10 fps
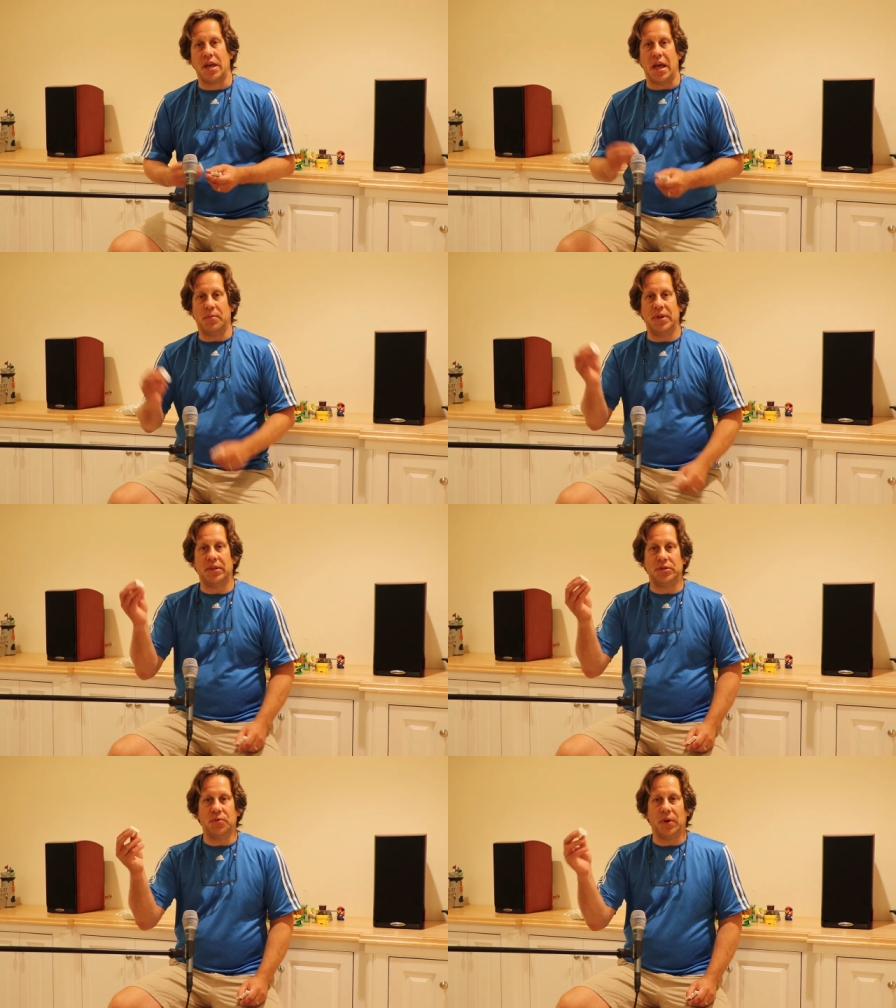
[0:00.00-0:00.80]
And we
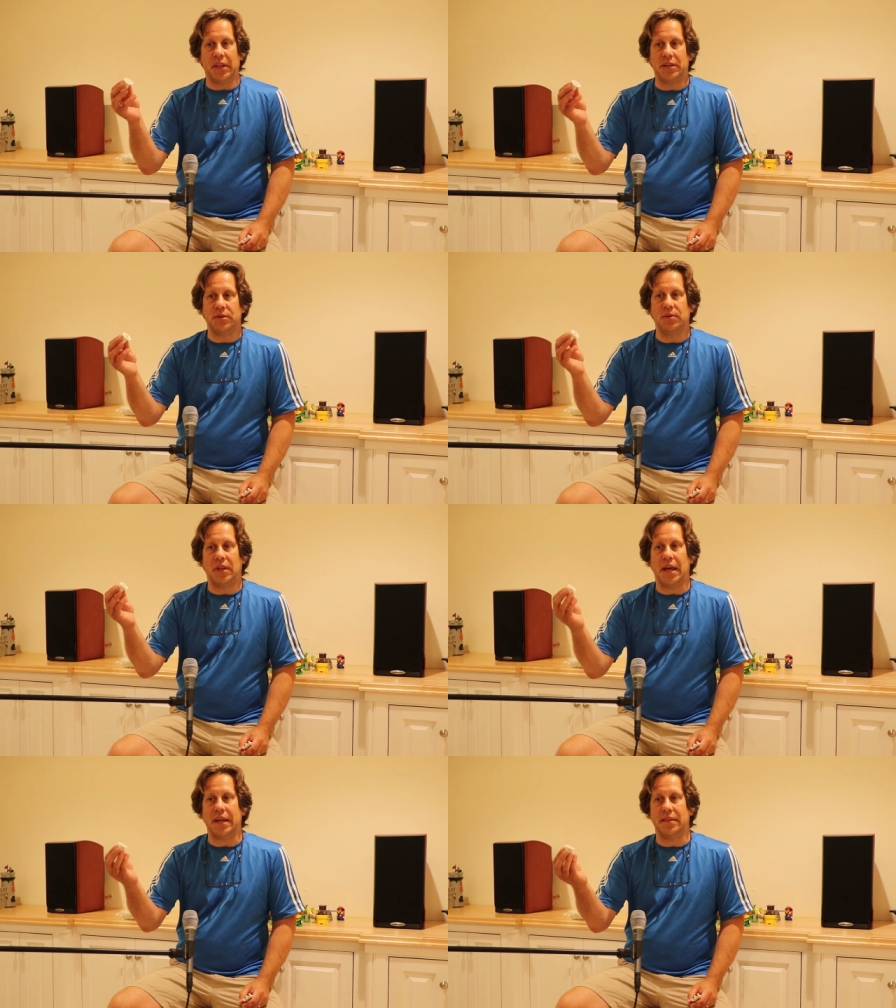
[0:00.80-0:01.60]
do really do
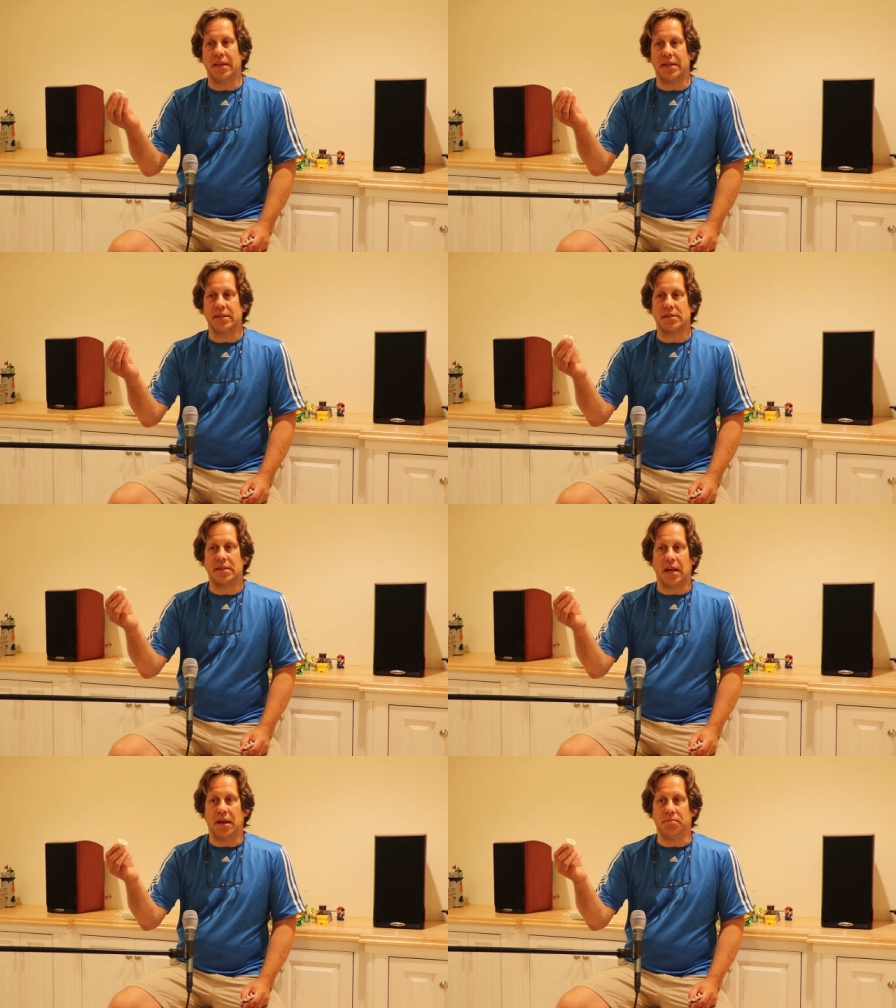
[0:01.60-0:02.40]
like these
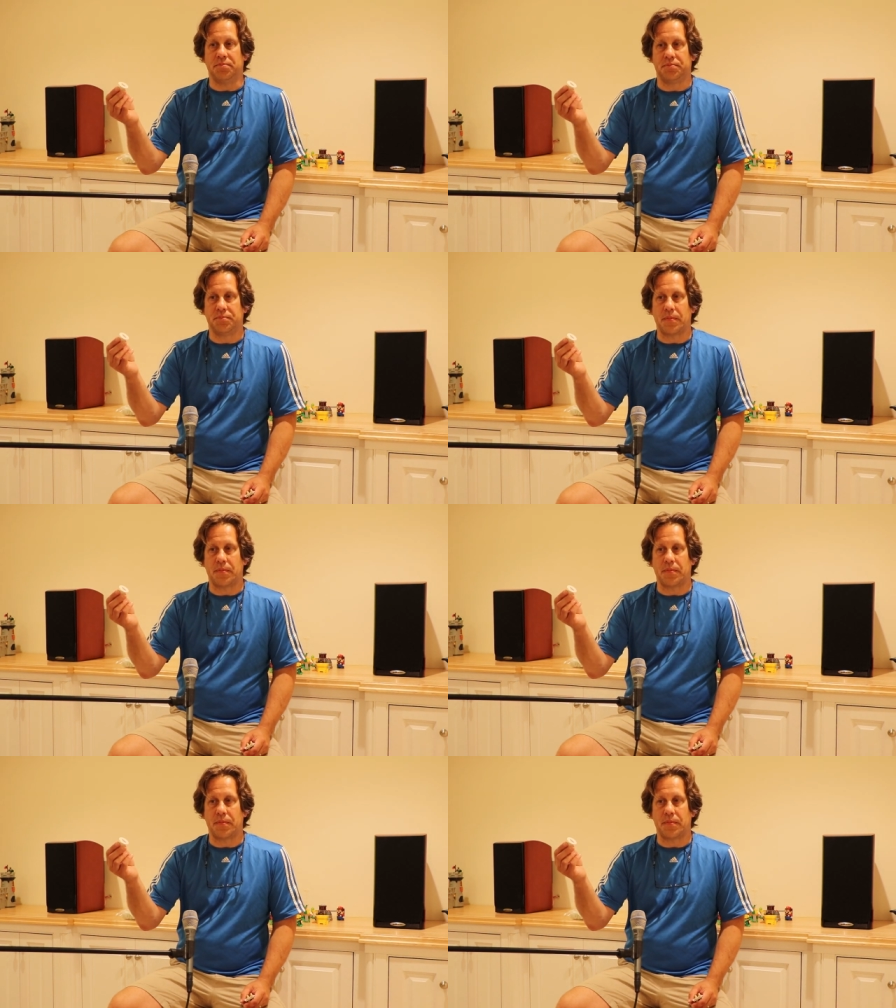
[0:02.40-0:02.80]
um,